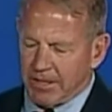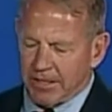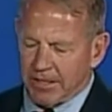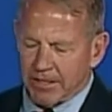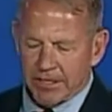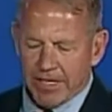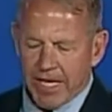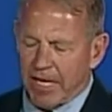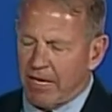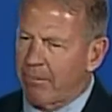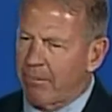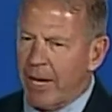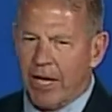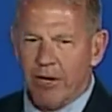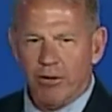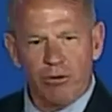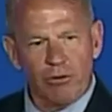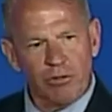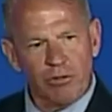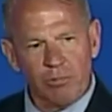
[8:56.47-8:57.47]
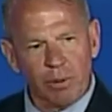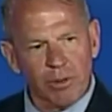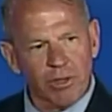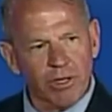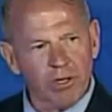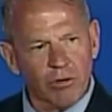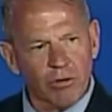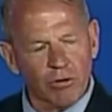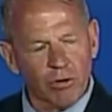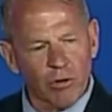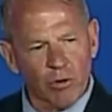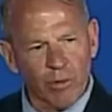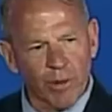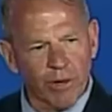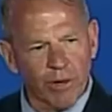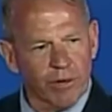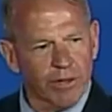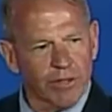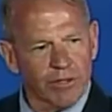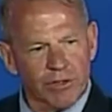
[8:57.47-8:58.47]
It's not about whose political
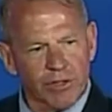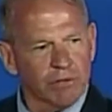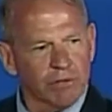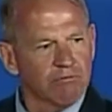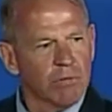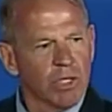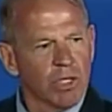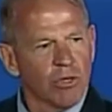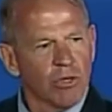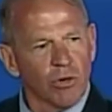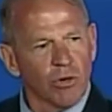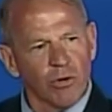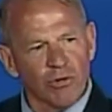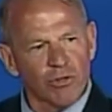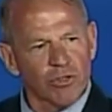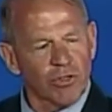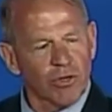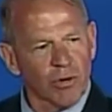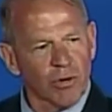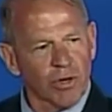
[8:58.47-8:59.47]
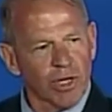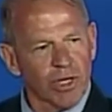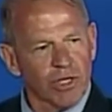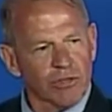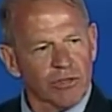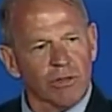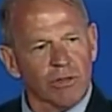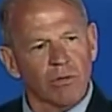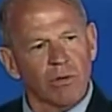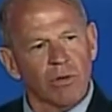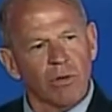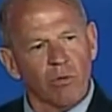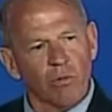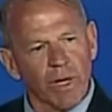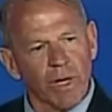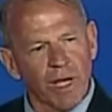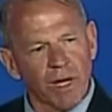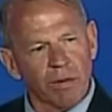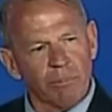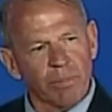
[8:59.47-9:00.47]
career is it, whose turn is it.
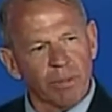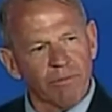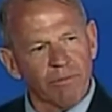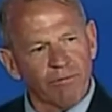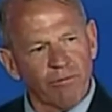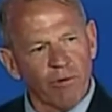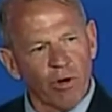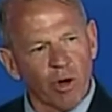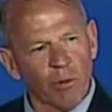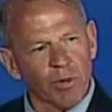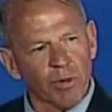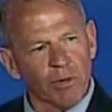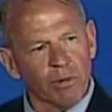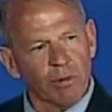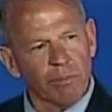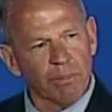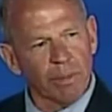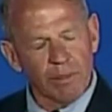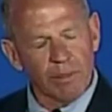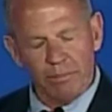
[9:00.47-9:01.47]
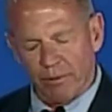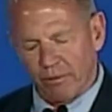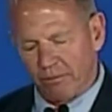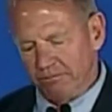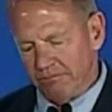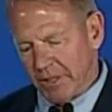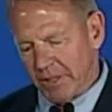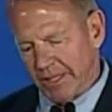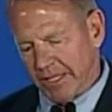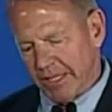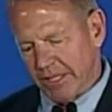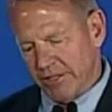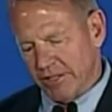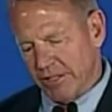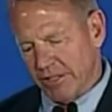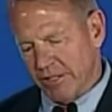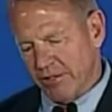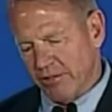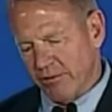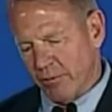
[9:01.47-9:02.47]
We got to put formidable people against
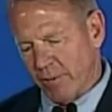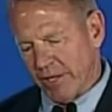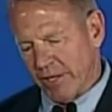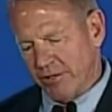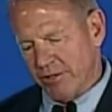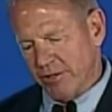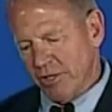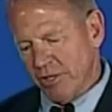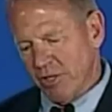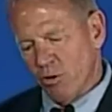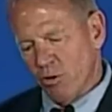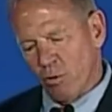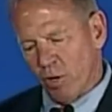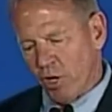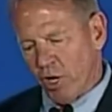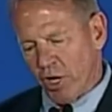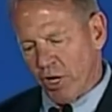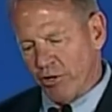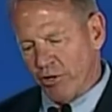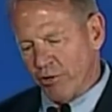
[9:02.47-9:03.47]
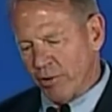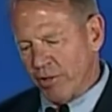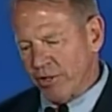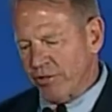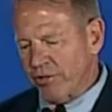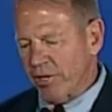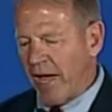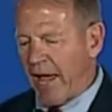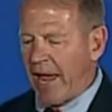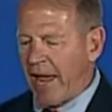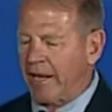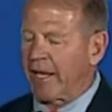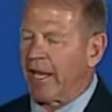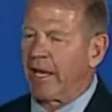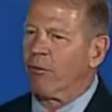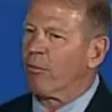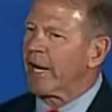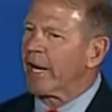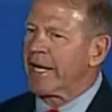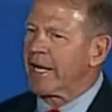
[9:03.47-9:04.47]
these threats. We're under attack,
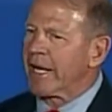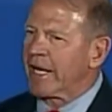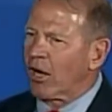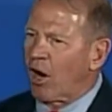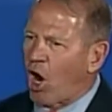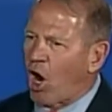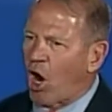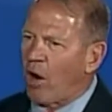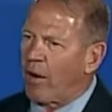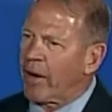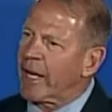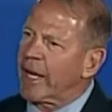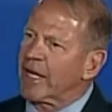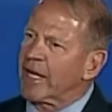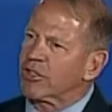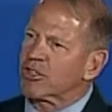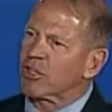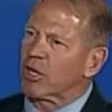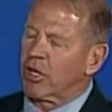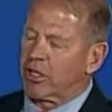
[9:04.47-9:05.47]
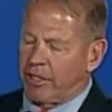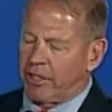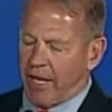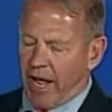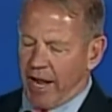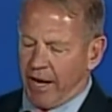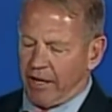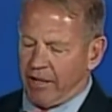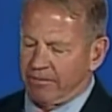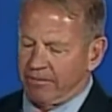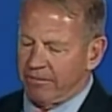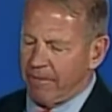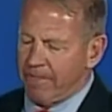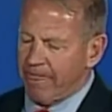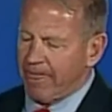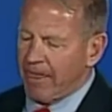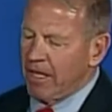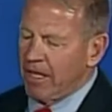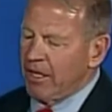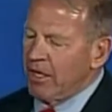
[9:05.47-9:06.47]
and we need all hands on deck.
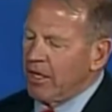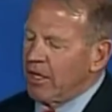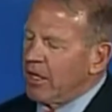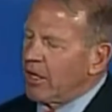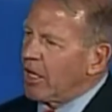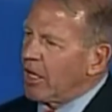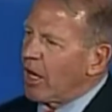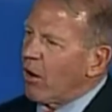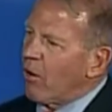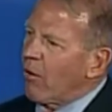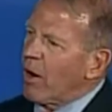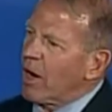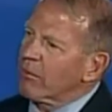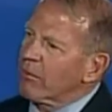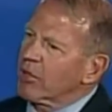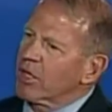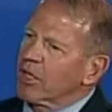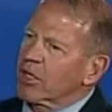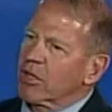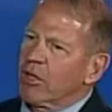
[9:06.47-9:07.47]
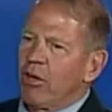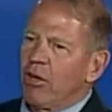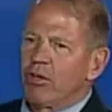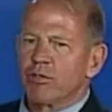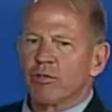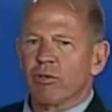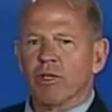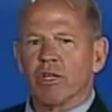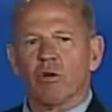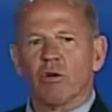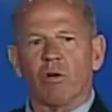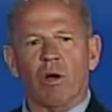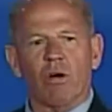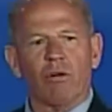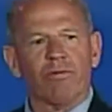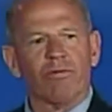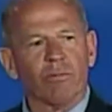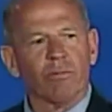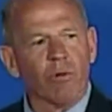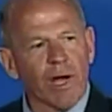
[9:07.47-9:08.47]
You know what? I'm going to close with a quote
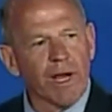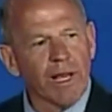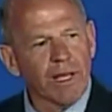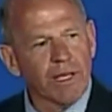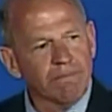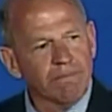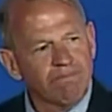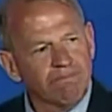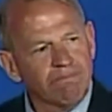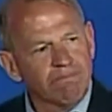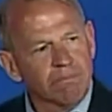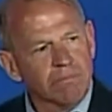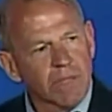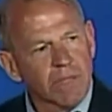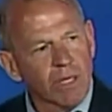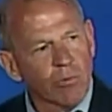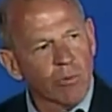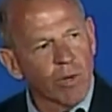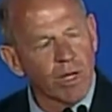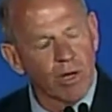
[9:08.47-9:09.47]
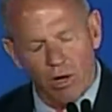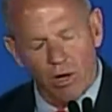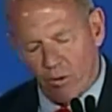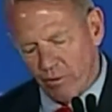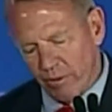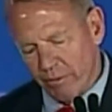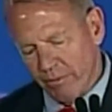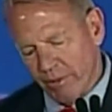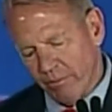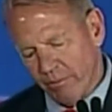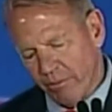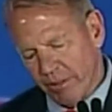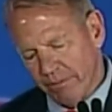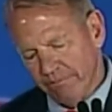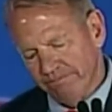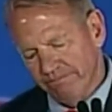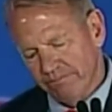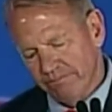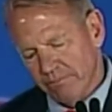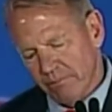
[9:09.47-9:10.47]
from Reagan, and we all remember him.
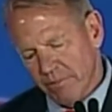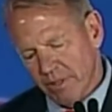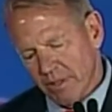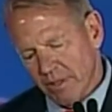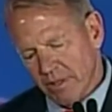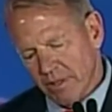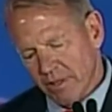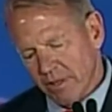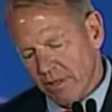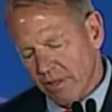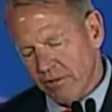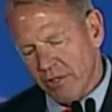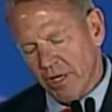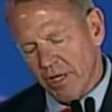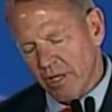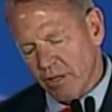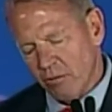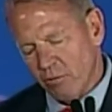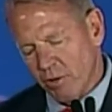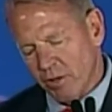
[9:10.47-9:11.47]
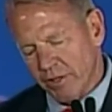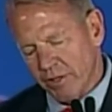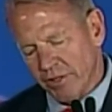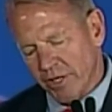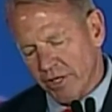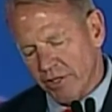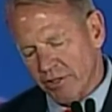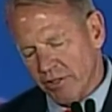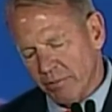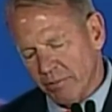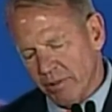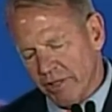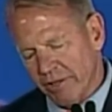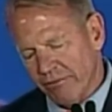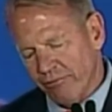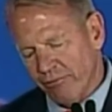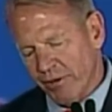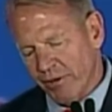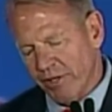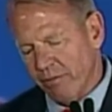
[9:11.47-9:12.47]
To anyone that doesn't believe
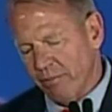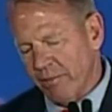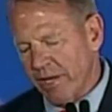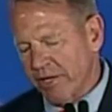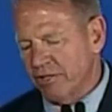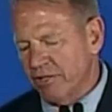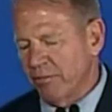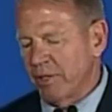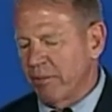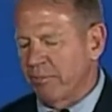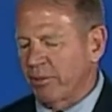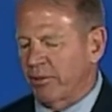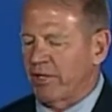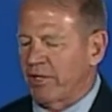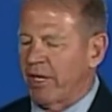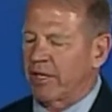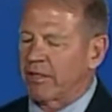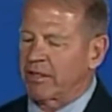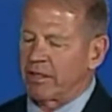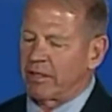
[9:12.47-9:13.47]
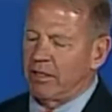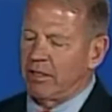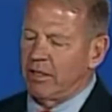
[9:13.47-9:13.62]
freedom has to be protected.